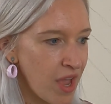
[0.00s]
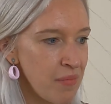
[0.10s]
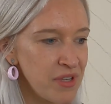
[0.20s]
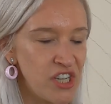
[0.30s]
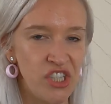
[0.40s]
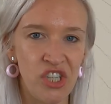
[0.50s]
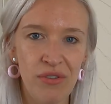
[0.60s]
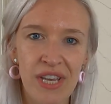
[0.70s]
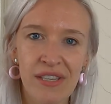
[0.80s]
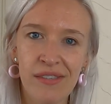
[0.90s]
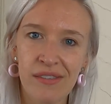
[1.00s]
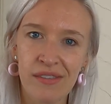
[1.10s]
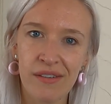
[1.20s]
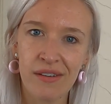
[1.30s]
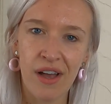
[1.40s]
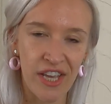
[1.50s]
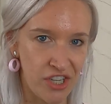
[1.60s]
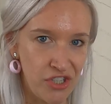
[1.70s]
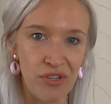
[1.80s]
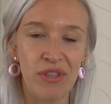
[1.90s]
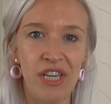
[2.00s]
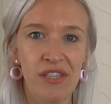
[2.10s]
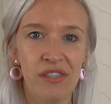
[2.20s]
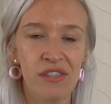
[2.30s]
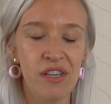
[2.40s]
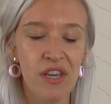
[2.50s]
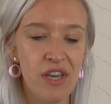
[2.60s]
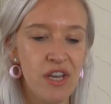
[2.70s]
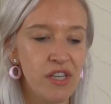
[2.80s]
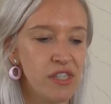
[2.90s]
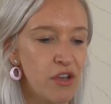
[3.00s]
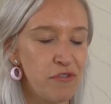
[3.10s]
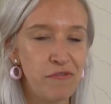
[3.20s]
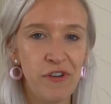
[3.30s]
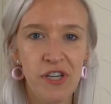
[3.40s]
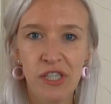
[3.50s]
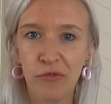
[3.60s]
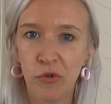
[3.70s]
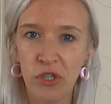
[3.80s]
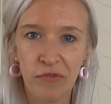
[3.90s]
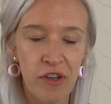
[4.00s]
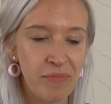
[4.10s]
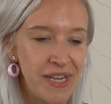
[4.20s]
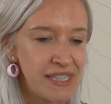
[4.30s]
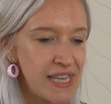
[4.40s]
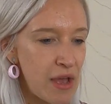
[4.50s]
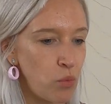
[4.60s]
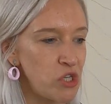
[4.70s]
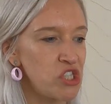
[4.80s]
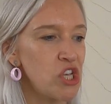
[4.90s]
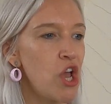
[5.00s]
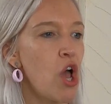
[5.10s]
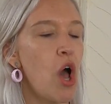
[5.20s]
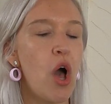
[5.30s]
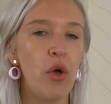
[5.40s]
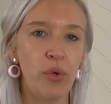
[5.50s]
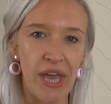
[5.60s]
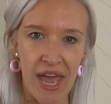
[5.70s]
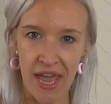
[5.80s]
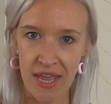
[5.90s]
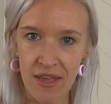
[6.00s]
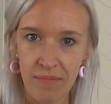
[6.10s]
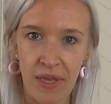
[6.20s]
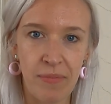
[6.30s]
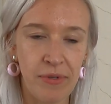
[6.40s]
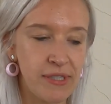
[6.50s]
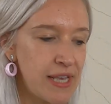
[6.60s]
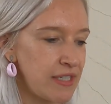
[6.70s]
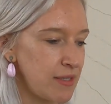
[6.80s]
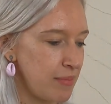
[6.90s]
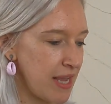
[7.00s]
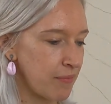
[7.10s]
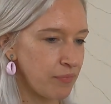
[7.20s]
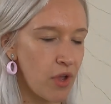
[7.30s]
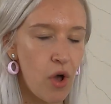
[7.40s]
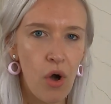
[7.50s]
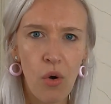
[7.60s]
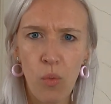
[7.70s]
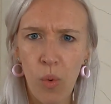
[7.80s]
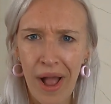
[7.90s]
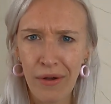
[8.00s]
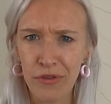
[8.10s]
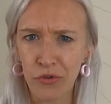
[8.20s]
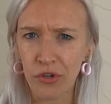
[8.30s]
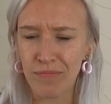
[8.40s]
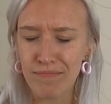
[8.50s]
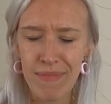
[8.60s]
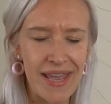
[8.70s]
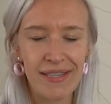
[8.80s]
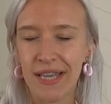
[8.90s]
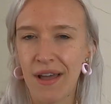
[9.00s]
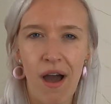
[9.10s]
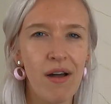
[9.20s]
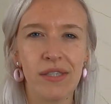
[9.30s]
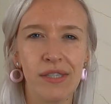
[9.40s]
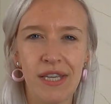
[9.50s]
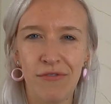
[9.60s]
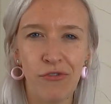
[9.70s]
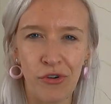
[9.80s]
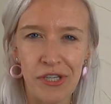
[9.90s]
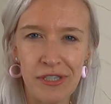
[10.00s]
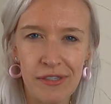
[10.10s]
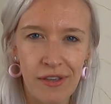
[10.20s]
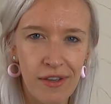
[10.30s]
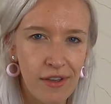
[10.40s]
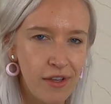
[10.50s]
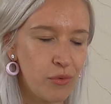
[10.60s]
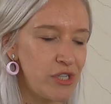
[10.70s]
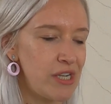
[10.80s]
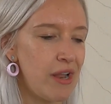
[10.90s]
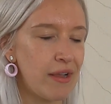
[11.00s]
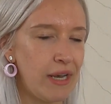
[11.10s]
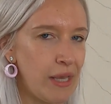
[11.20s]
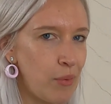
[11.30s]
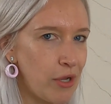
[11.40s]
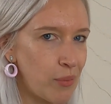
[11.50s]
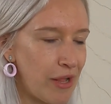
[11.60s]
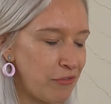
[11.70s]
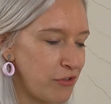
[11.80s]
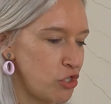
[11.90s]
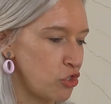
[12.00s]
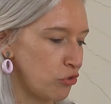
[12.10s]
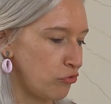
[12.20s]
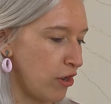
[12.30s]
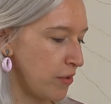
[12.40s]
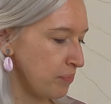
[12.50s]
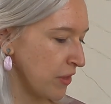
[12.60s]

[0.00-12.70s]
I'm going to do this. I can do this. So the first 45-minute set was okay. People said to me, oh wow, you've got an amazing husky voice, which luckily worked well for the genre.